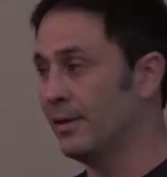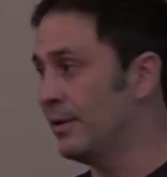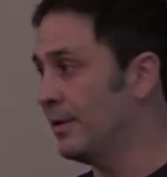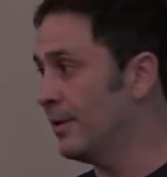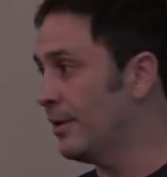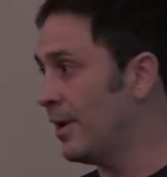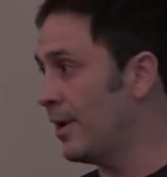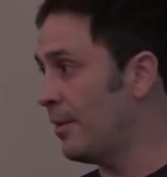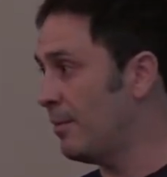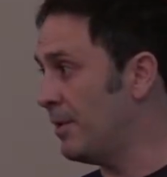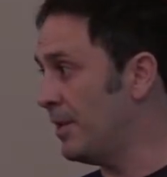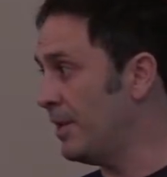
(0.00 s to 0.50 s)

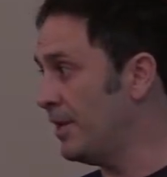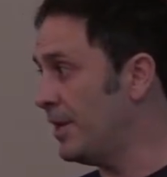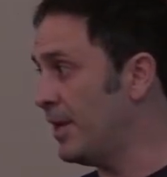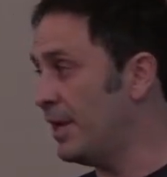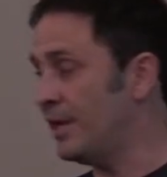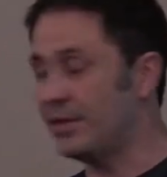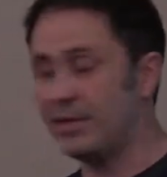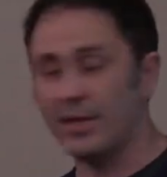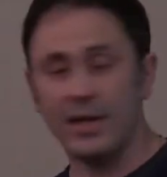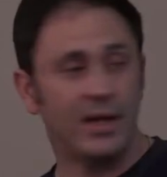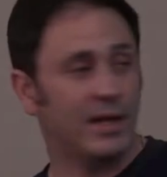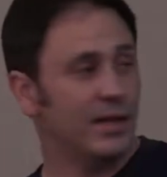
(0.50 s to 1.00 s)
I
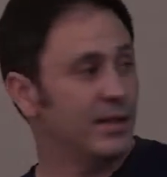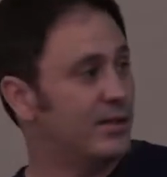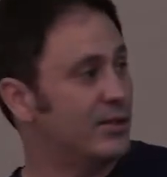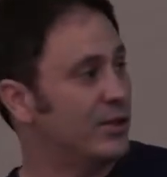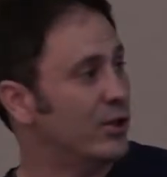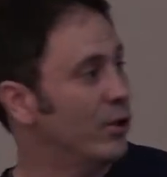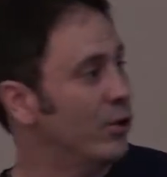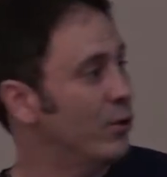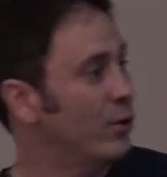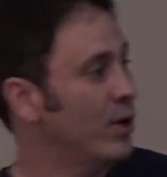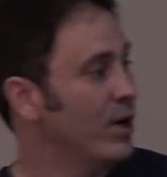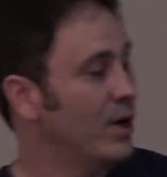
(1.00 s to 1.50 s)
mean,
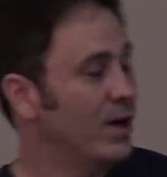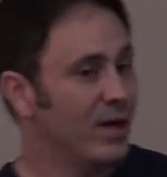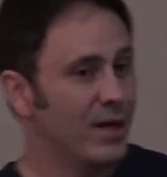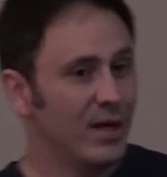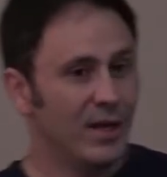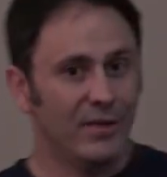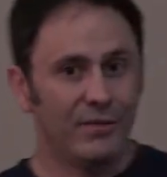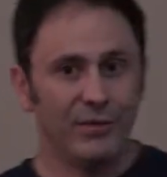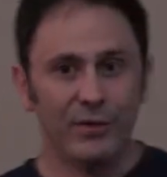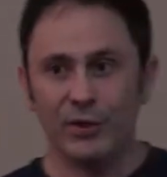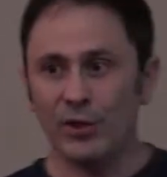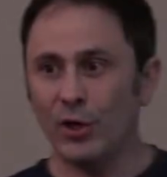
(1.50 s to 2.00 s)
so
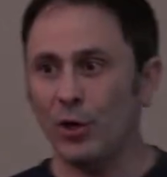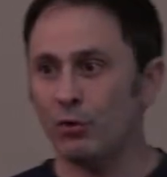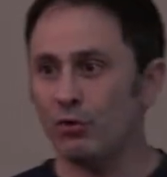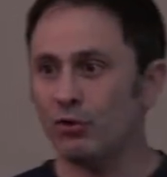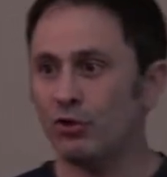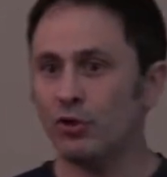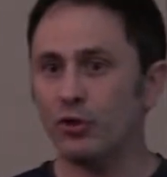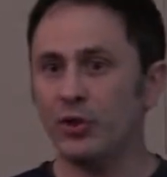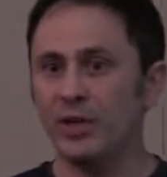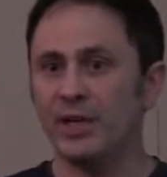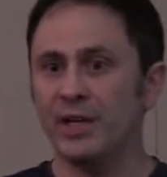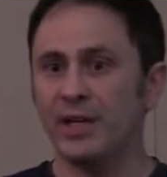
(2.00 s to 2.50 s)
if you don't
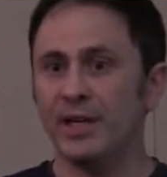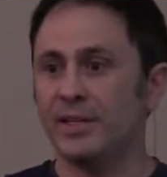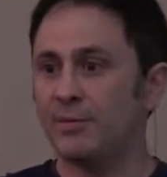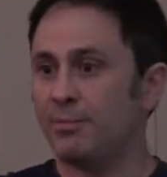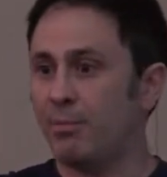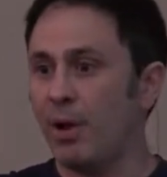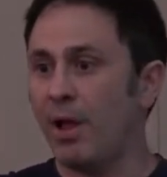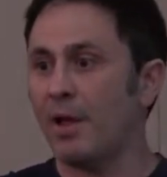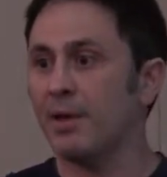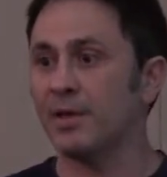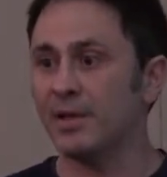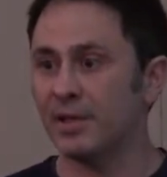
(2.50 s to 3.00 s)
treat it, it's
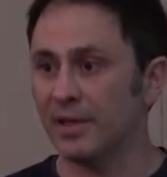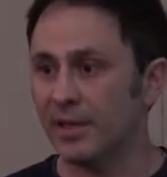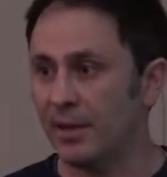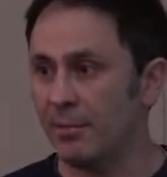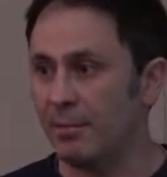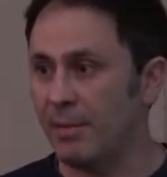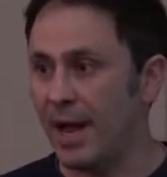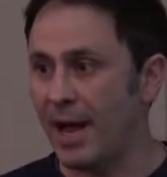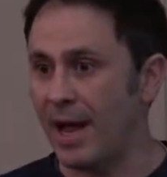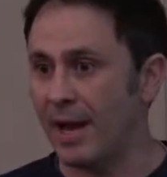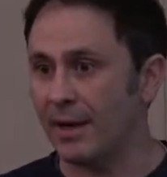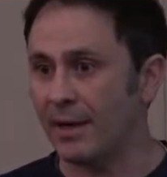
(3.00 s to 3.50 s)
probably going to come
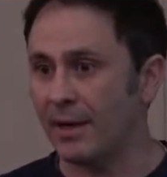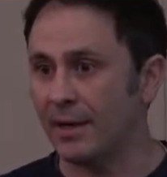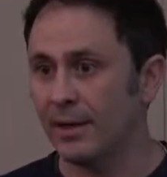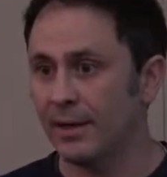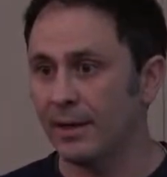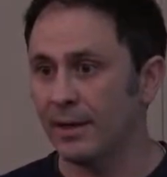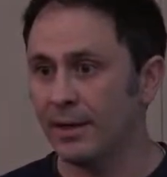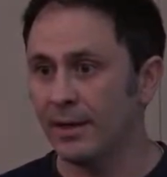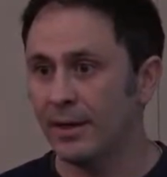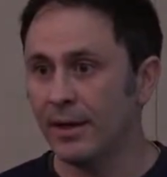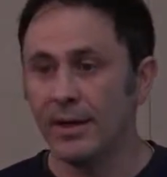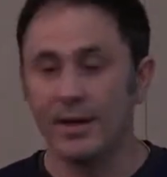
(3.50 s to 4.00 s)
back.
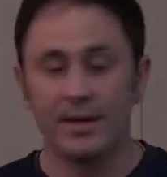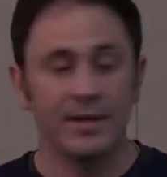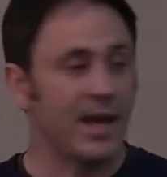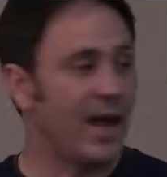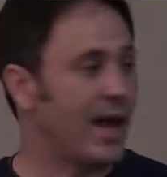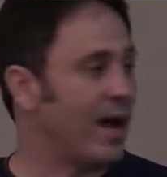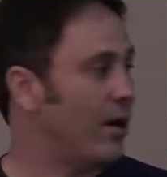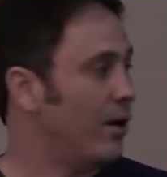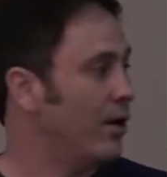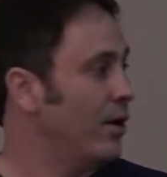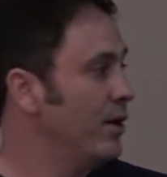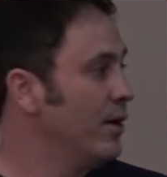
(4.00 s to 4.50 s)

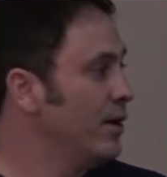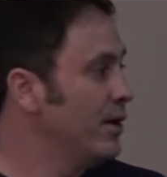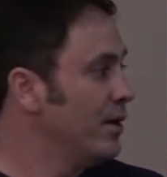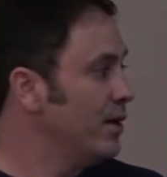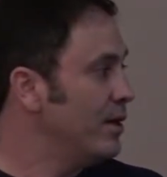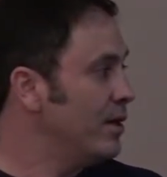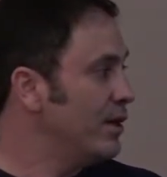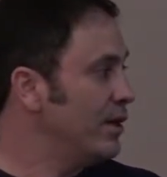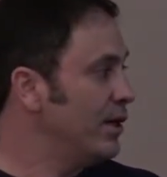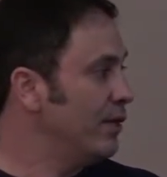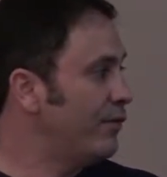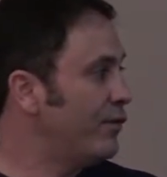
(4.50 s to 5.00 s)
Now,
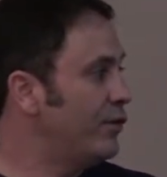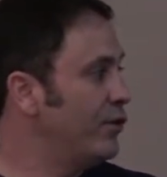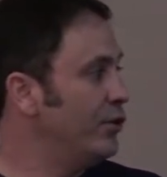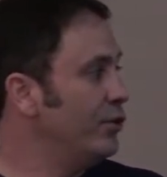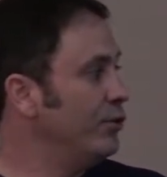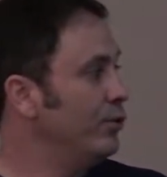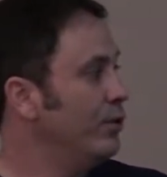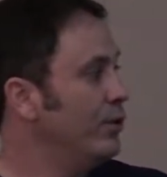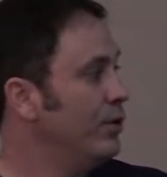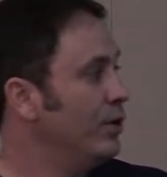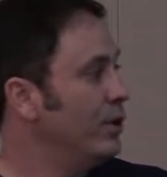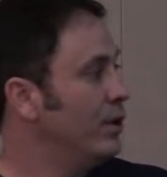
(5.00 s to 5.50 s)
if
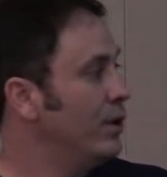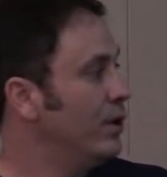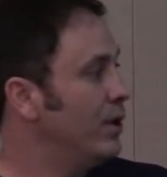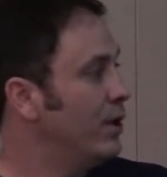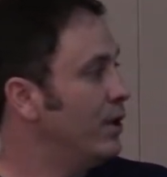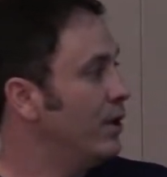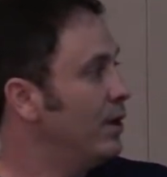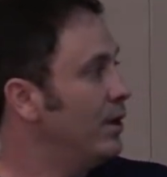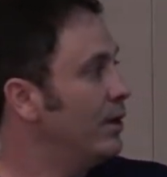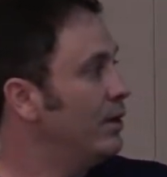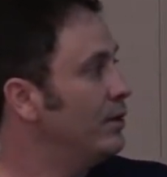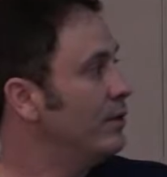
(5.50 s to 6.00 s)
you
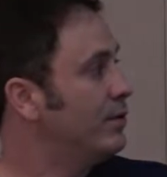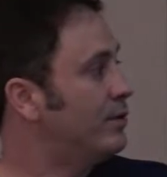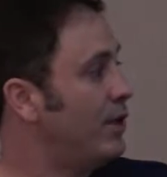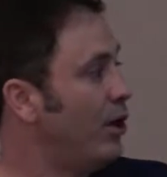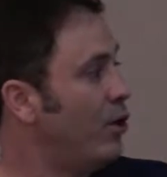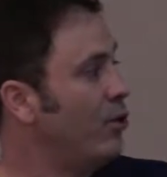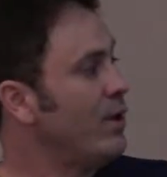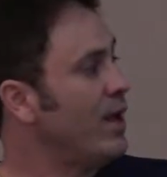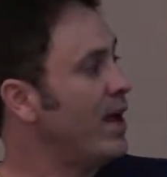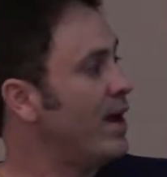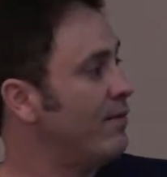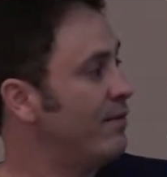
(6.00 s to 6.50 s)

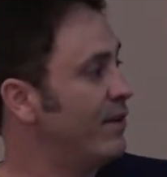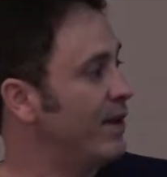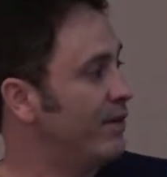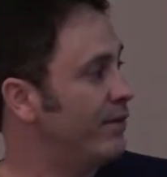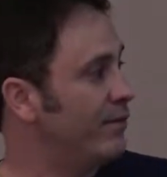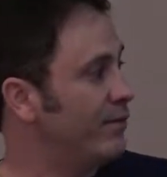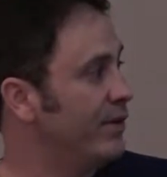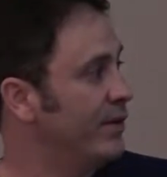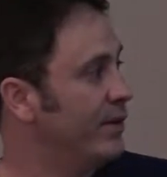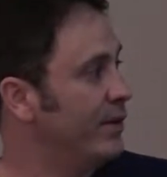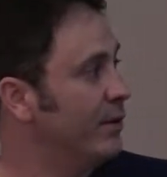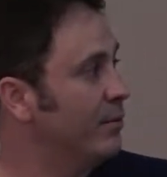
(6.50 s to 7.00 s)
don't have
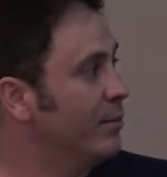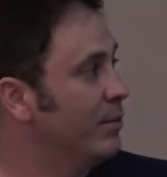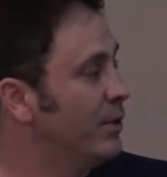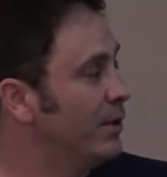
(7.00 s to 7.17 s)
AFib,